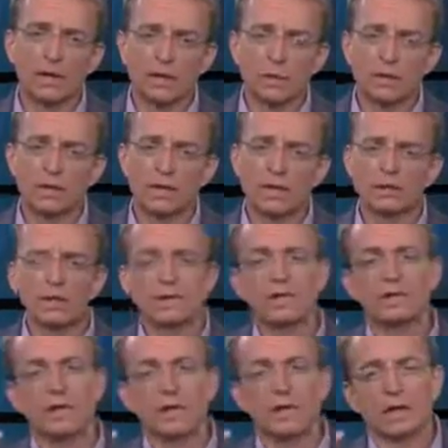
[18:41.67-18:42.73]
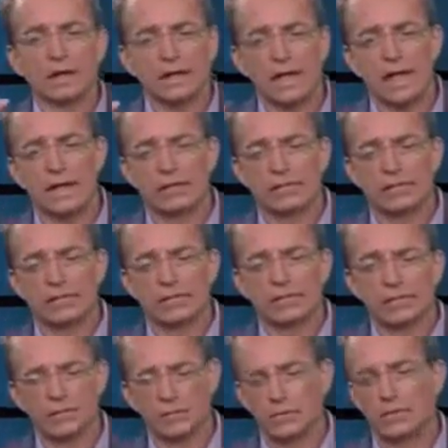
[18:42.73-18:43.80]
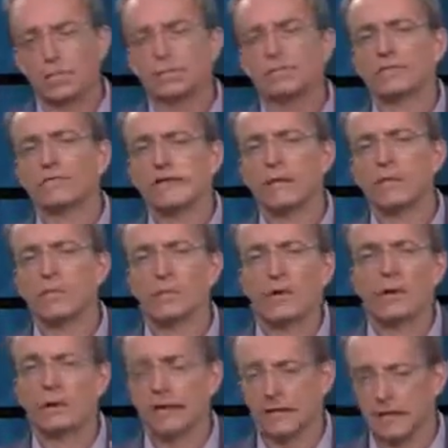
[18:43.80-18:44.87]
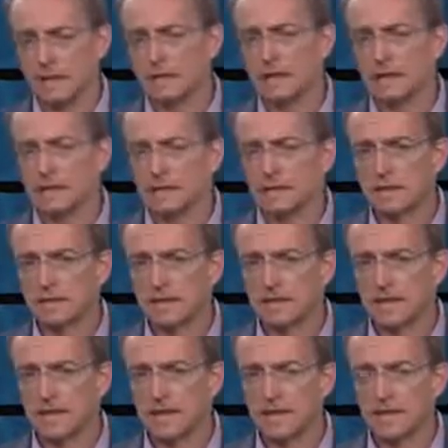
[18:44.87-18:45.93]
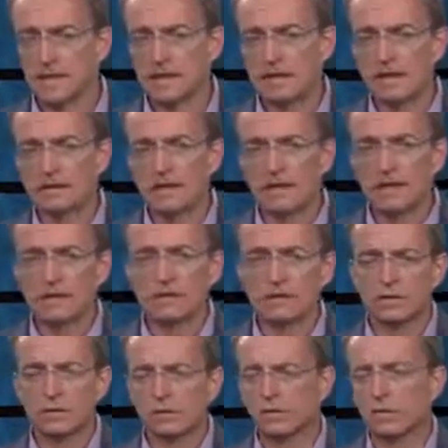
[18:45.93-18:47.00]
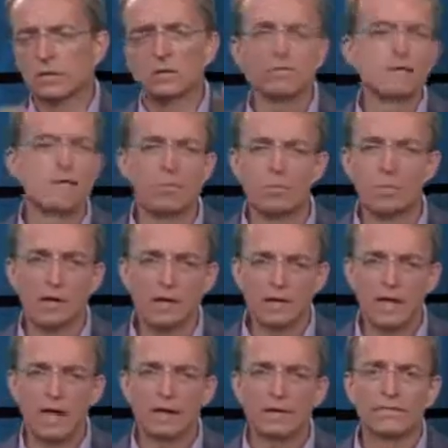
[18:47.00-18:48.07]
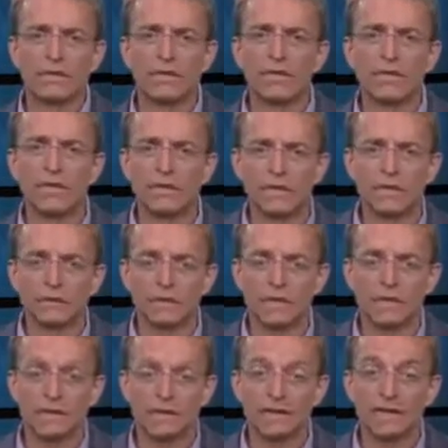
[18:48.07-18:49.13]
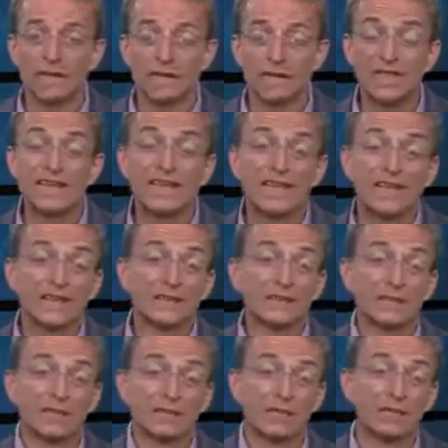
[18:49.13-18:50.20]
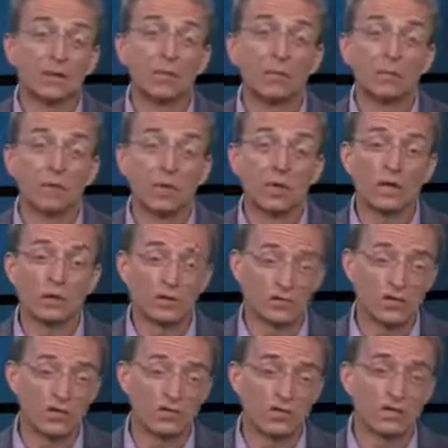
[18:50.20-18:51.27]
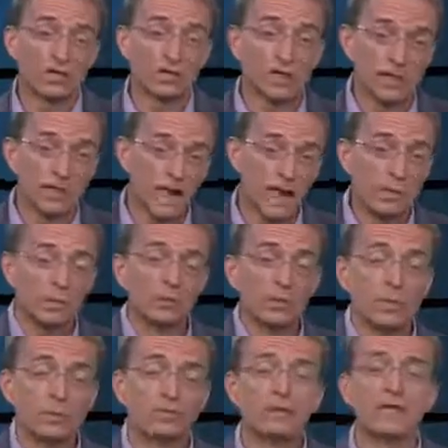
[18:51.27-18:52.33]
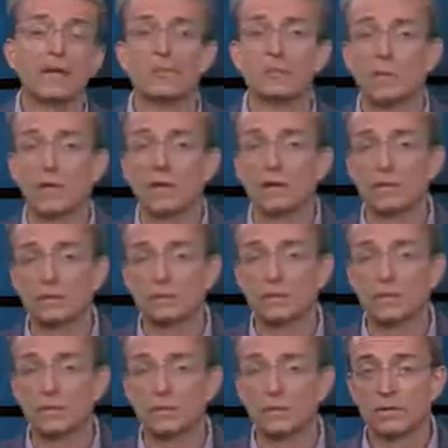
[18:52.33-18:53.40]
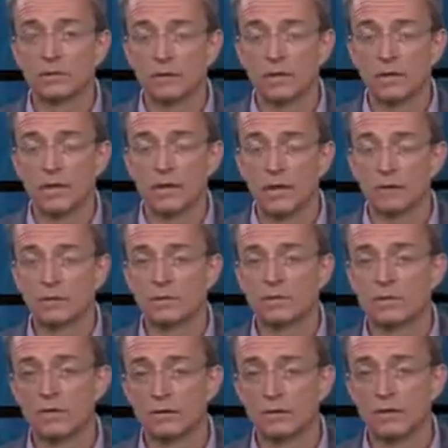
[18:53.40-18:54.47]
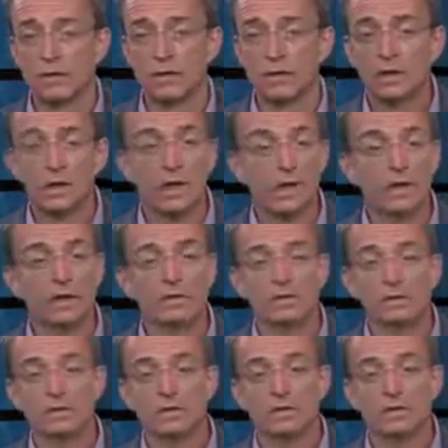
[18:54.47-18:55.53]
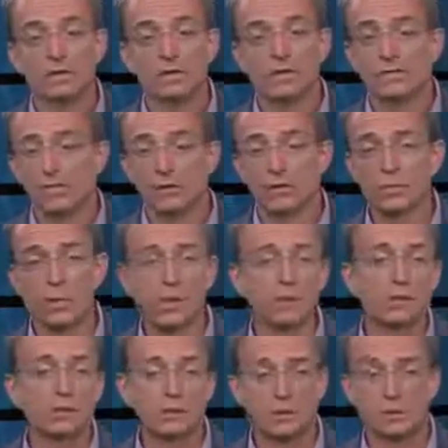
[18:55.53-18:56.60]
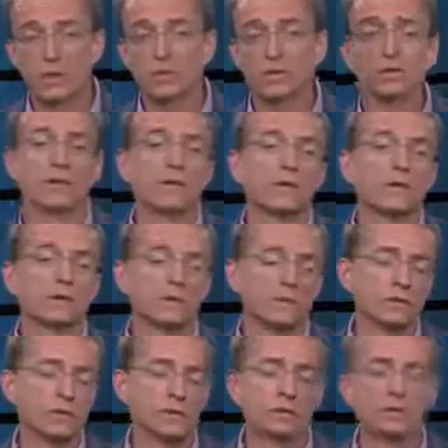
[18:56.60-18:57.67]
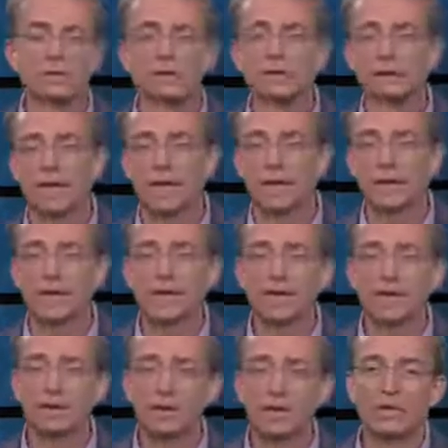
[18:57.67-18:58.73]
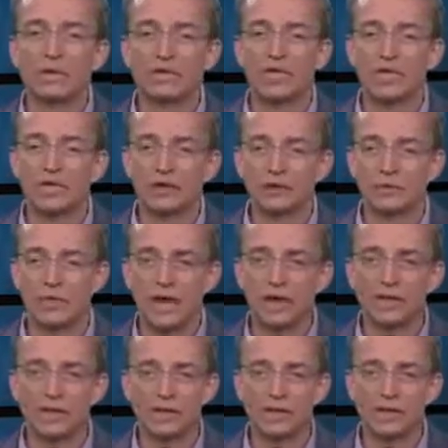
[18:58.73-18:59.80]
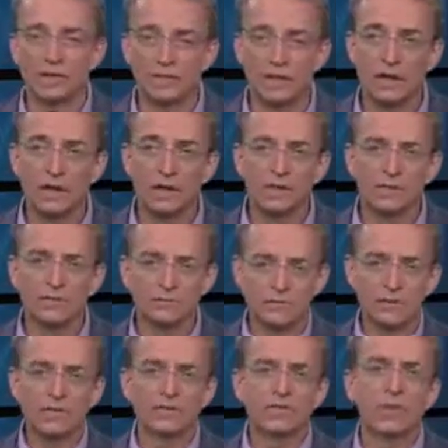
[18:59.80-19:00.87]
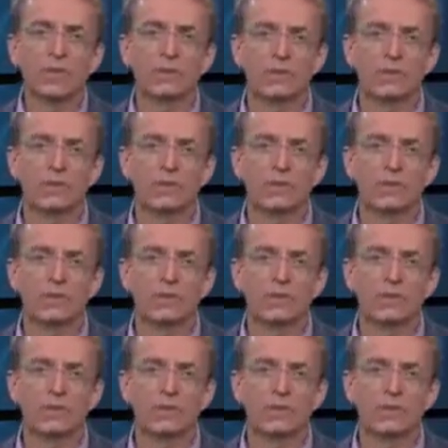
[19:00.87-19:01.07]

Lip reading: which says they've aligned to the full VMware SDDC stack, taking advantage of the full VMware Cloud Foundation technology and delivering a more consistent and capable VMware experience to our customers. And these are our first partners, CenturyLink, Fujitsu, IBM, OVH, and Rackspace, the first set of